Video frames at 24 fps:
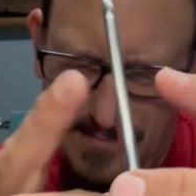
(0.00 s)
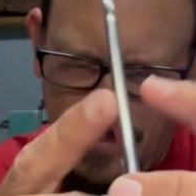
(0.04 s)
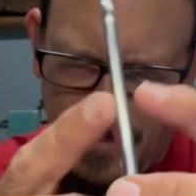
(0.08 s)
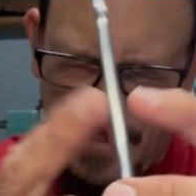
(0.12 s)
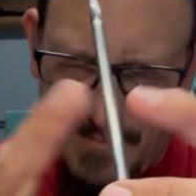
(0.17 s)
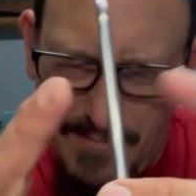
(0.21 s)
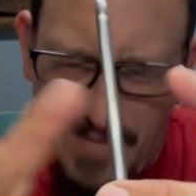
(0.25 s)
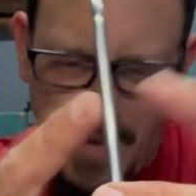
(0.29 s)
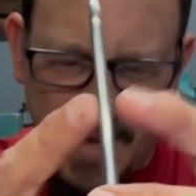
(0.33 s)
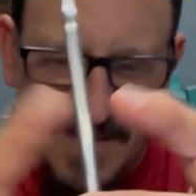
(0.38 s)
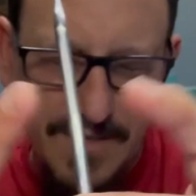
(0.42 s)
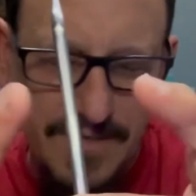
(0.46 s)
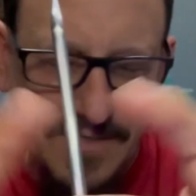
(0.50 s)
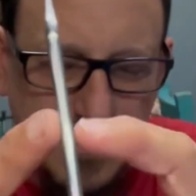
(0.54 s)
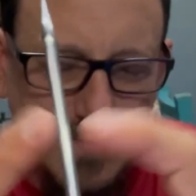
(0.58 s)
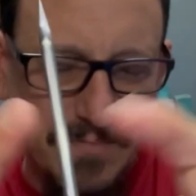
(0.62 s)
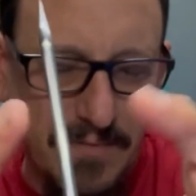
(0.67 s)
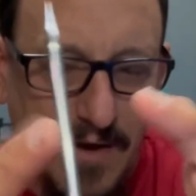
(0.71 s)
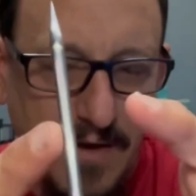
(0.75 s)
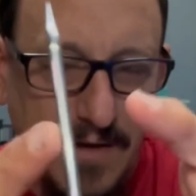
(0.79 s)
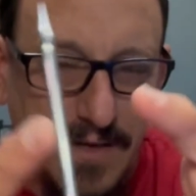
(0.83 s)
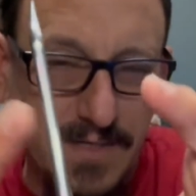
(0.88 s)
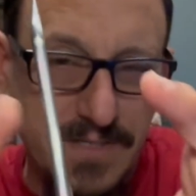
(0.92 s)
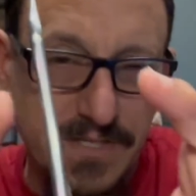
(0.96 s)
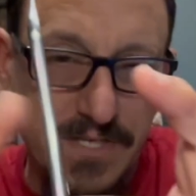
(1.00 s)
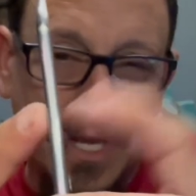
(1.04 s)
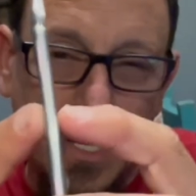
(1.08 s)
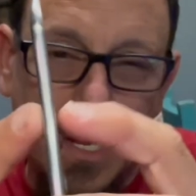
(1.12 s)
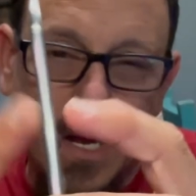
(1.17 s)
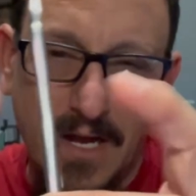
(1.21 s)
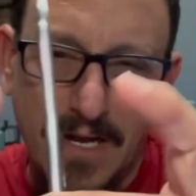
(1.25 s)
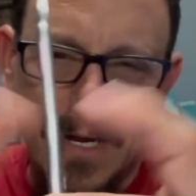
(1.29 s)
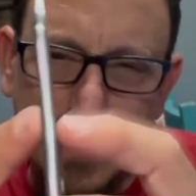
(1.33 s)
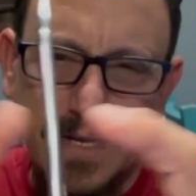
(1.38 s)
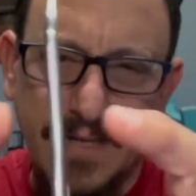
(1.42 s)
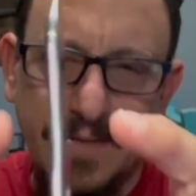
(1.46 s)
maker's marks
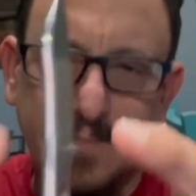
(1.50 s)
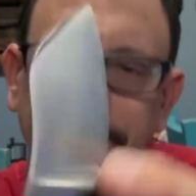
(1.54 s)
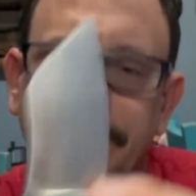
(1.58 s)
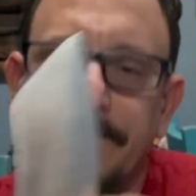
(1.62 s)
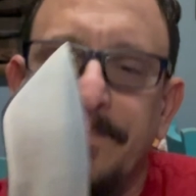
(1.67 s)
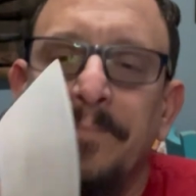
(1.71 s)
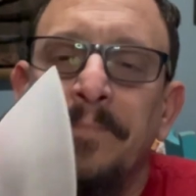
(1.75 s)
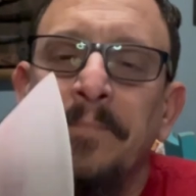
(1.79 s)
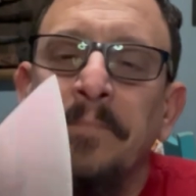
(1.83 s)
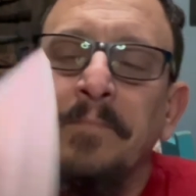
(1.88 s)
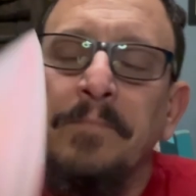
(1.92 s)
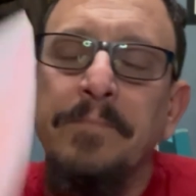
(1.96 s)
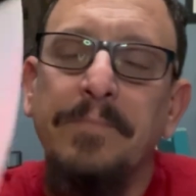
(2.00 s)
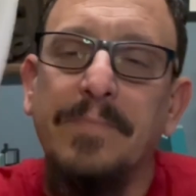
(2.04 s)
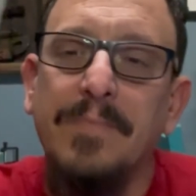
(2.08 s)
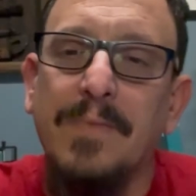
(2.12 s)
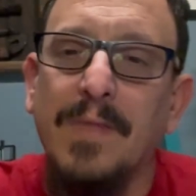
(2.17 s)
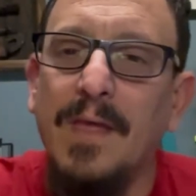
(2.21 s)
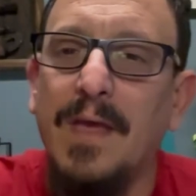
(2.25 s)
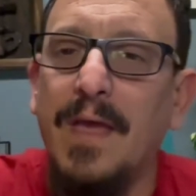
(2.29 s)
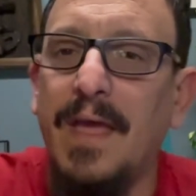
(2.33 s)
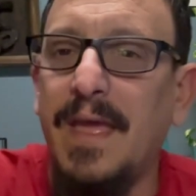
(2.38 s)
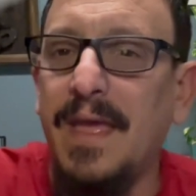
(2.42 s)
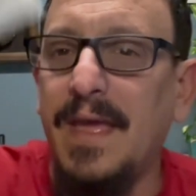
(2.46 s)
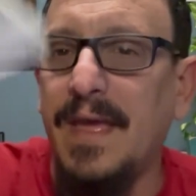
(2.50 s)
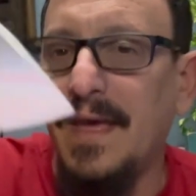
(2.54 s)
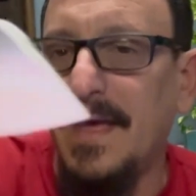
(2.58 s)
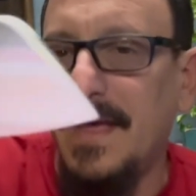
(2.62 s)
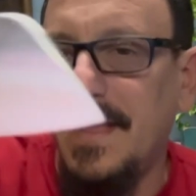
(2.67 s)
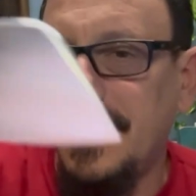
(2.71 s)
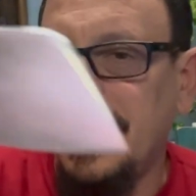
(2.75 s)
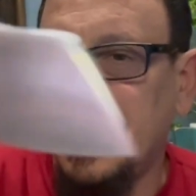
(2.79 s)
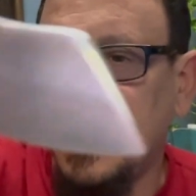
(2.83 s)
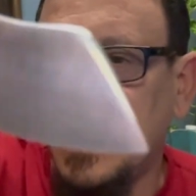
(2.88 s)
on it and